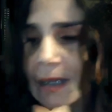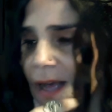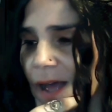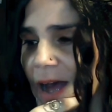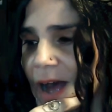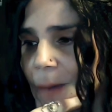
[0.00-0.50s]

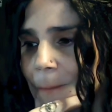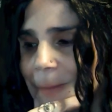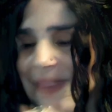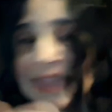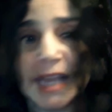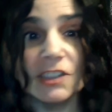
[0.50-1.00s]

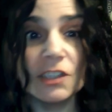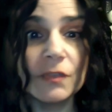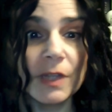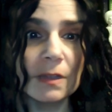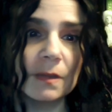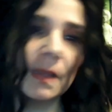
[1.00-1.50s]
But then she
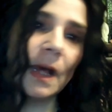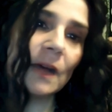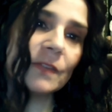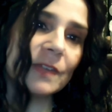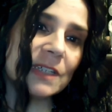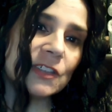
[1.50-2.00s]
fell in
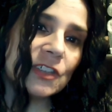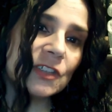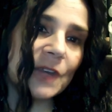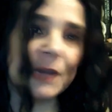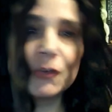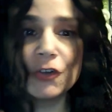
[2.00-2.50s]
love, and she
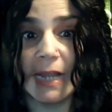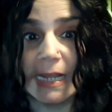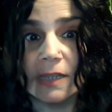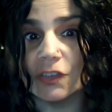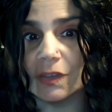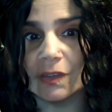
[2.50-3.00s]
found her
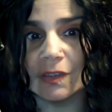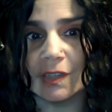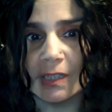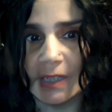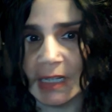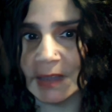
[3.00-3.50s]

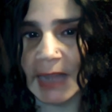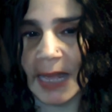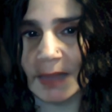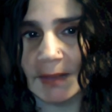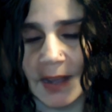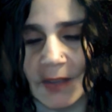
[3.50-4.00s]
agency in
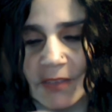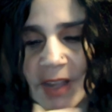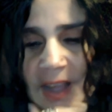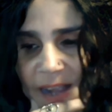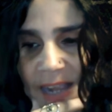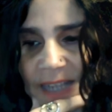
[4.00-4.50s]
that love.
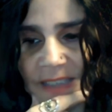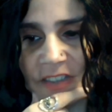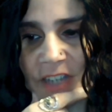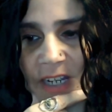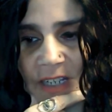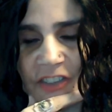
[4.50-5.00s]
And
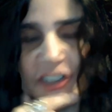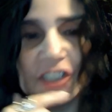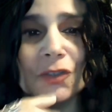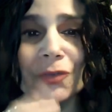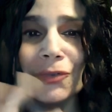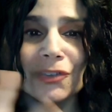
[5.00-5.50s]
she
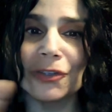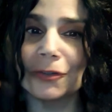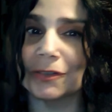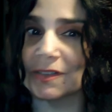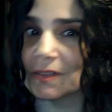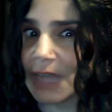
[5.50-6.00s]
used
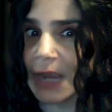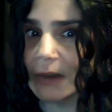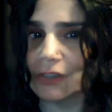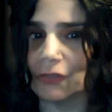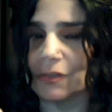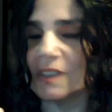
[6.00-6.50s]
those
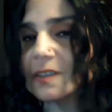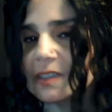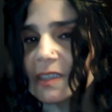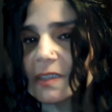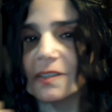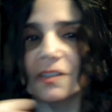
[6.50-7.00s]

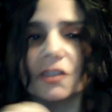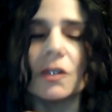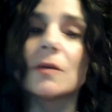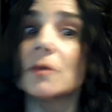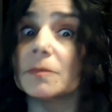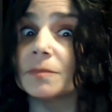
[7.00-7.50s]
characteristics,
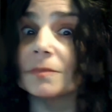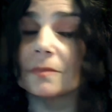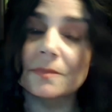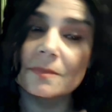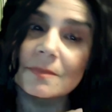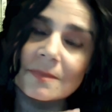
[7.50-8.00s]

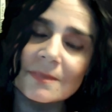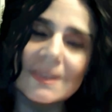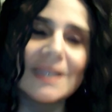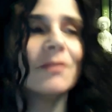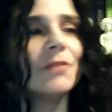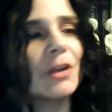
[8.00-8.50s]

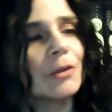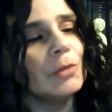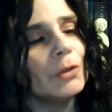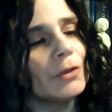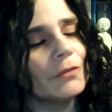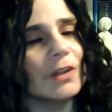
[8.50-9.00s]
very
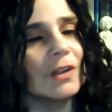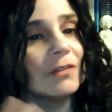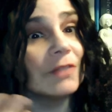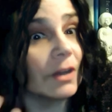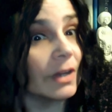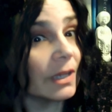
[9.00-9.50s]
beautiful,
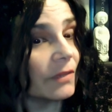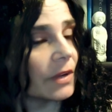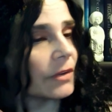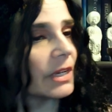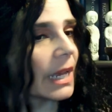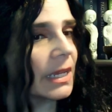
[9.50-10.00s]
very,
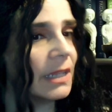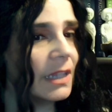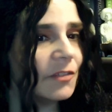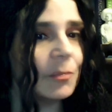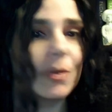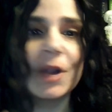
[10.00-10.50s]
very
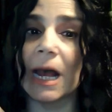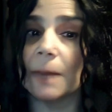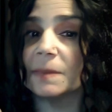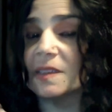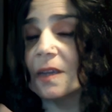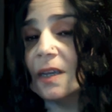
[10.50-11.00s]
naive,
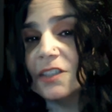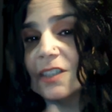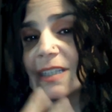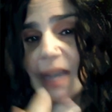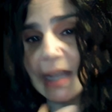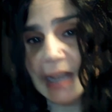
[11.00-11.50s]
perhaps, to
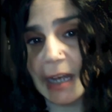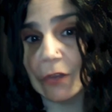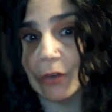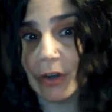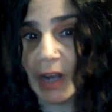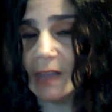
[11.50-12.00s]
get out of
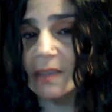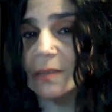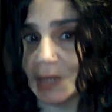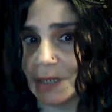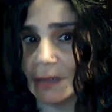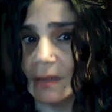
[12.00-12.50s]
her
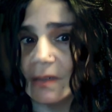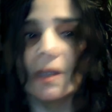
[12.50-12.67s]
husband,